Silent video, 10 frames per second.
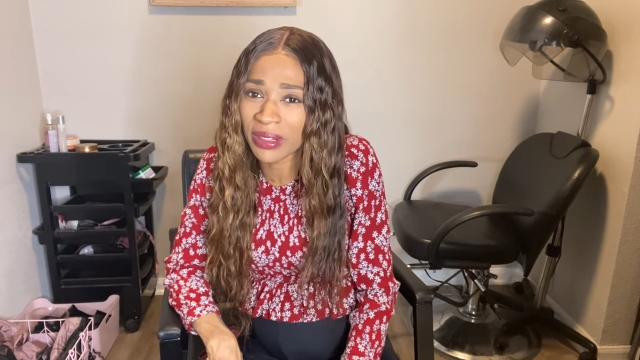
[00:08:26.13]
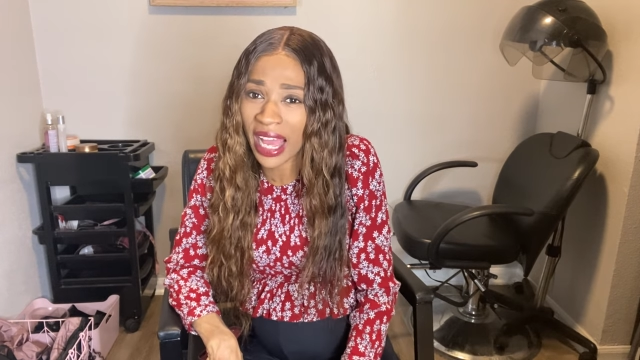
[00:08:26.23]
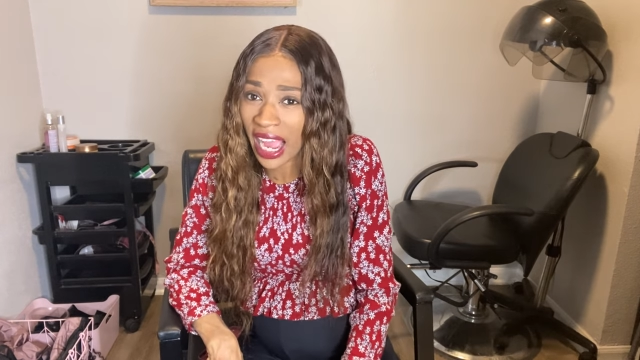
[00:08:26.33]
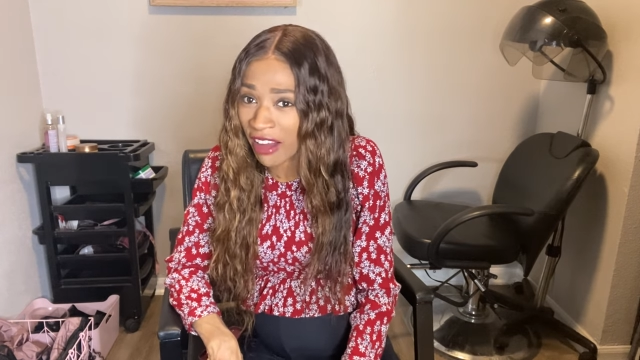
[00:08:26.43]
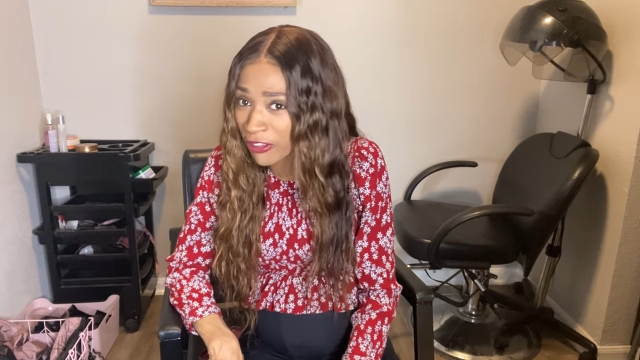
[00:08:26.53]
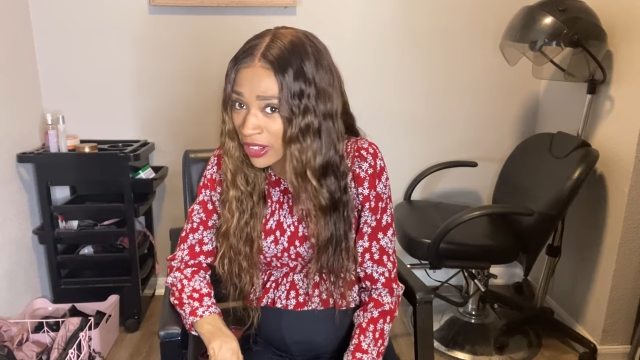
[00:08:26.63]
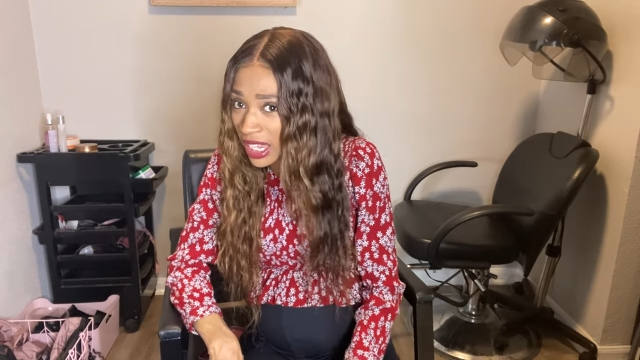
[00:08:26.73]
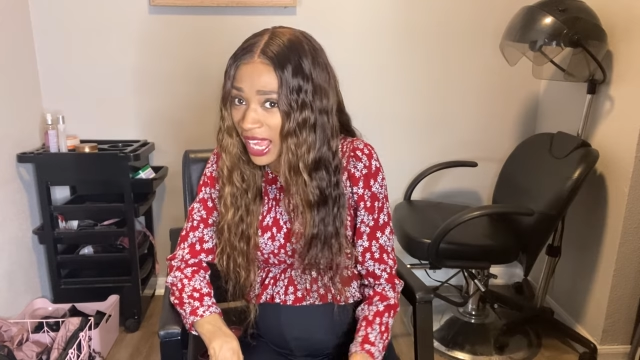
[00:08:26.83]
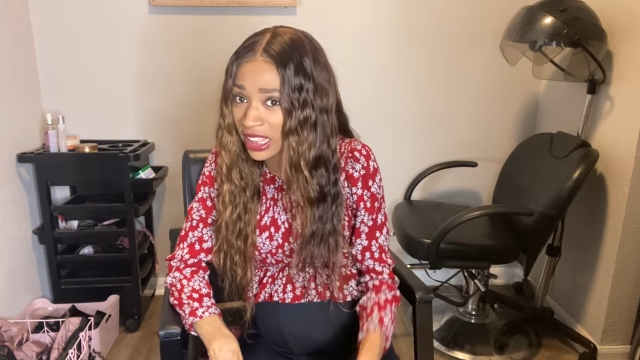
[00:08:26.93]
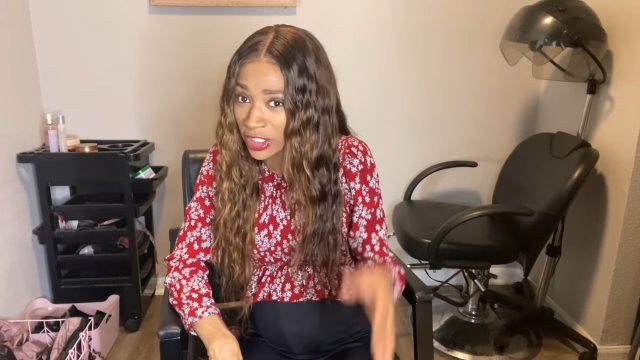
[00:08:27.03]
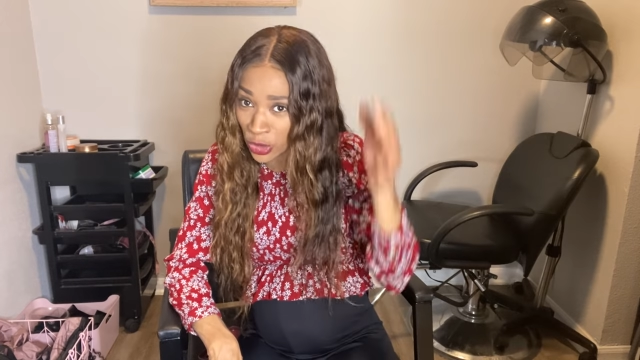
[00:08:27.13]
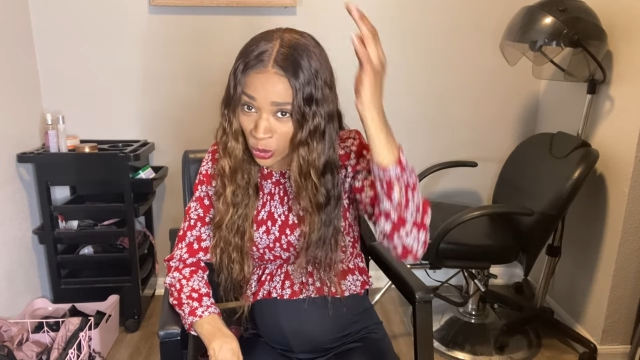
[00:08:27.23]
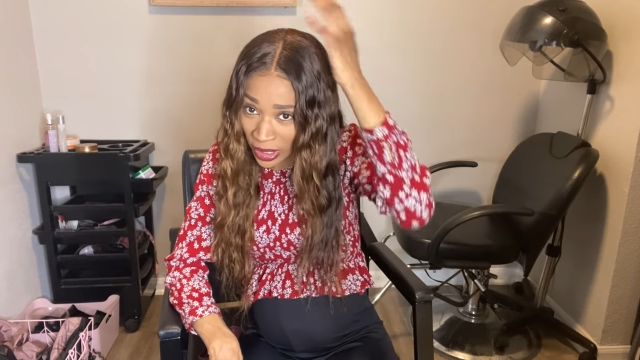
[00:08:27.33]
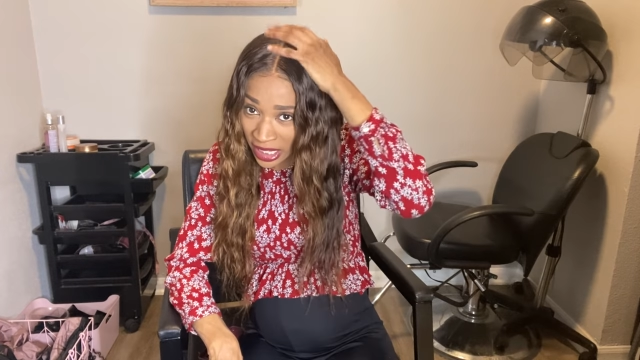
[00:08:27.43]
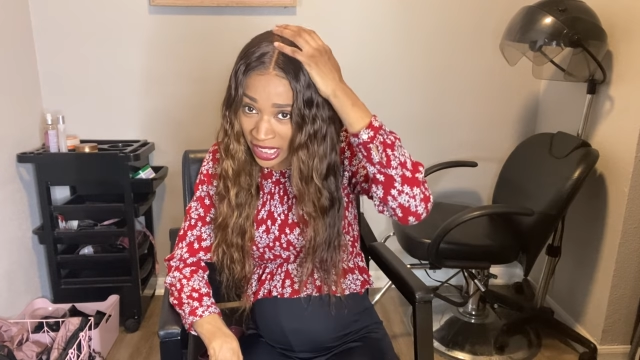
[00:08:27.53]
Like, I feel like this
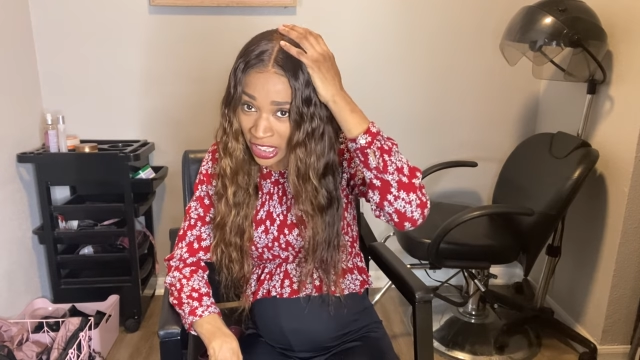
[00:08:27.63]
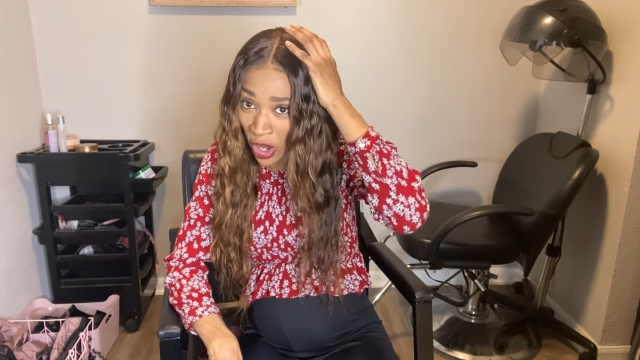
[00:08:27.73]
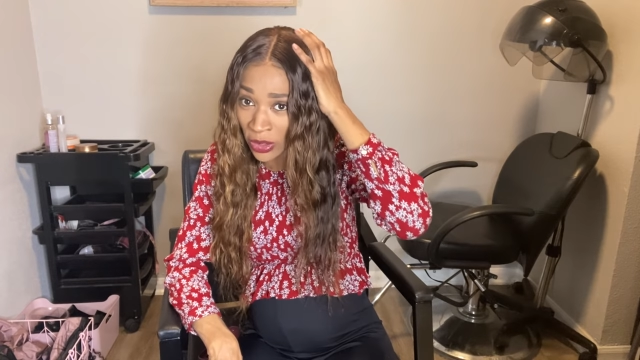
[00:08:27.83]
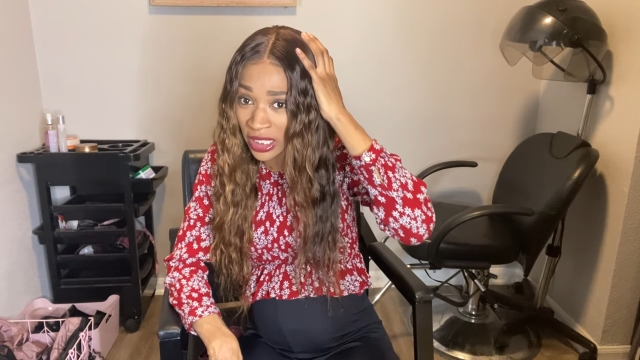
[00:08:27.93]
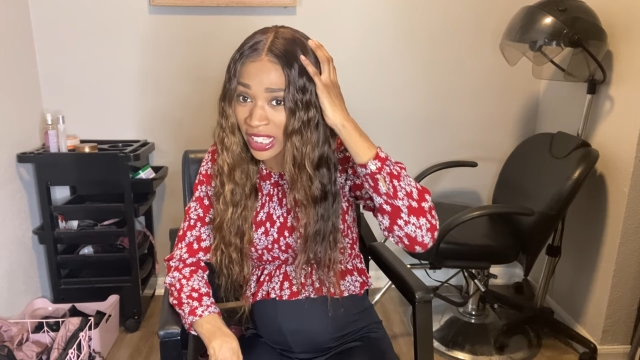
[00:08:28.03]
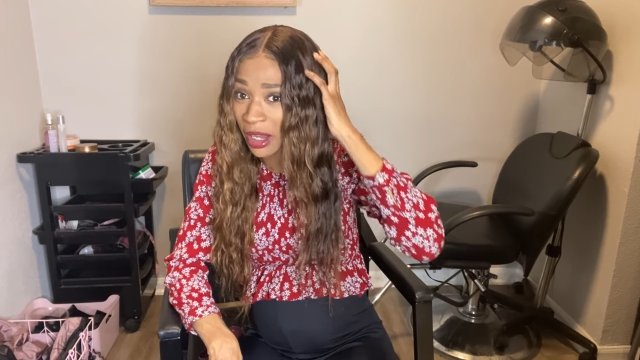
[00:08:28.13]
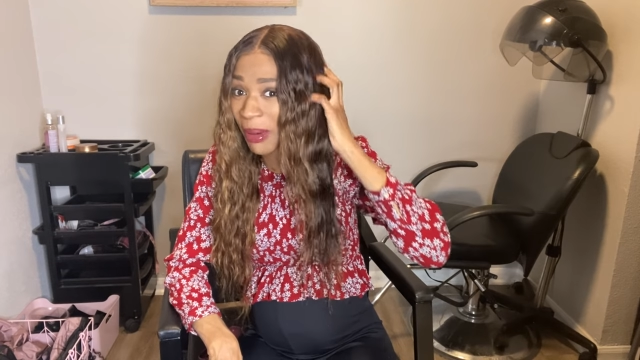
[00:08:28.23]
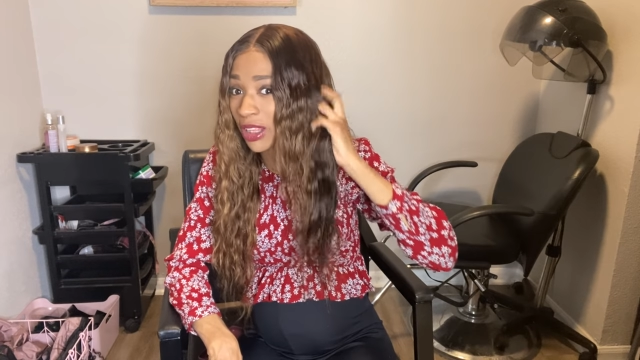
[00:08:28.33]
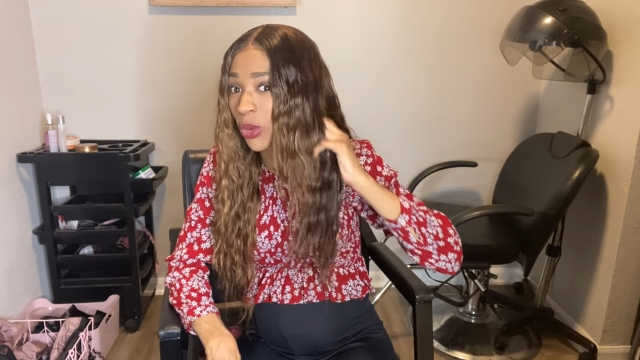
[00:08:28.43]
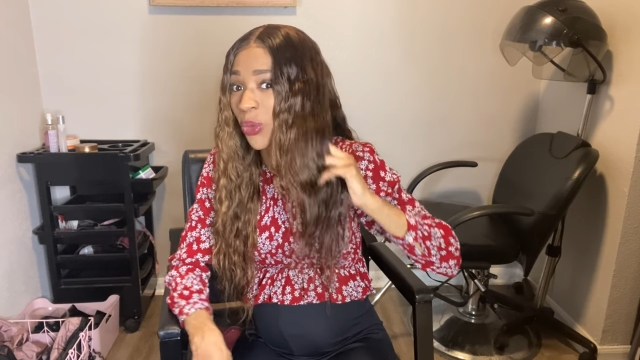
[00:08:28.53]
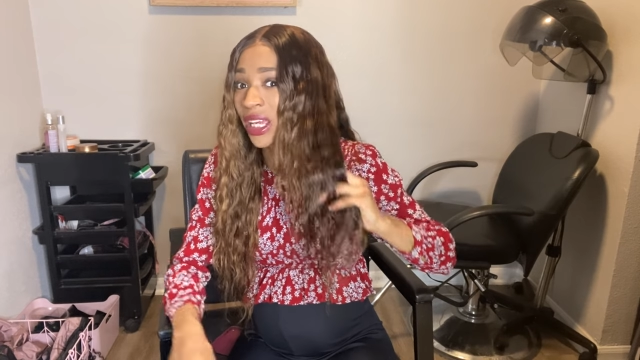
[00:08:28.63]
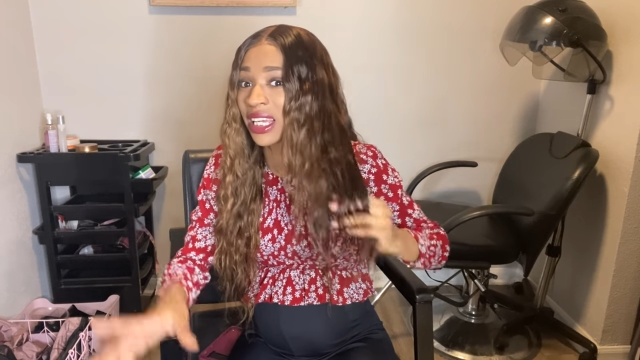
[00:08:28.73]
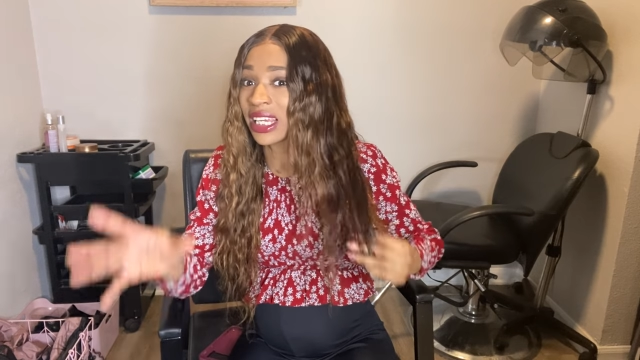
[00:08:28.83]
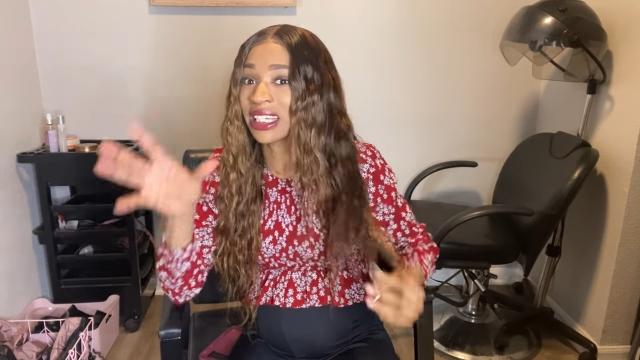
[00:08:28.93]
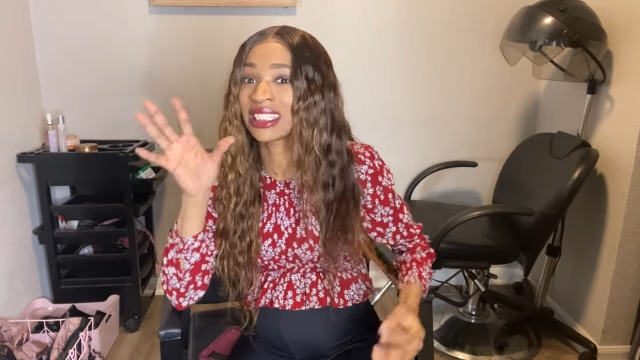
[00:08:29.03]
wig, the only thing about the wig
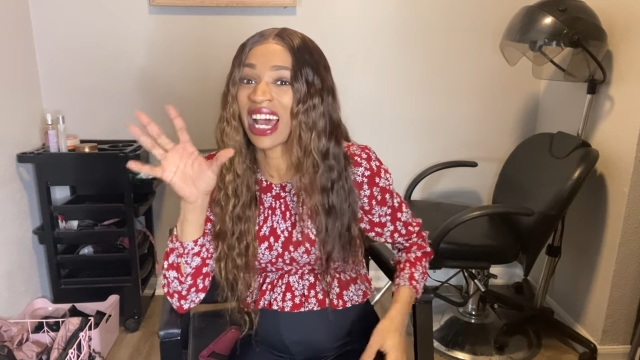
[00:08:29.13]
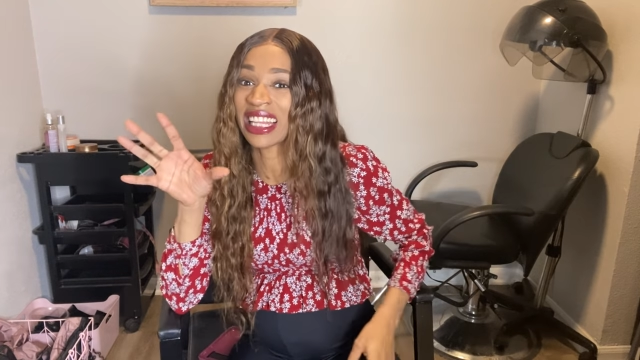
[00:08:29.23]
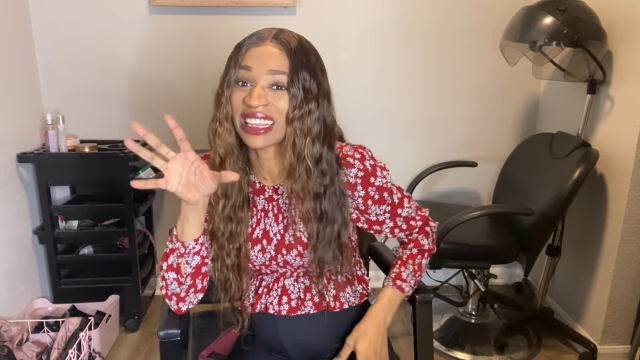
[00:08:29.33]
is I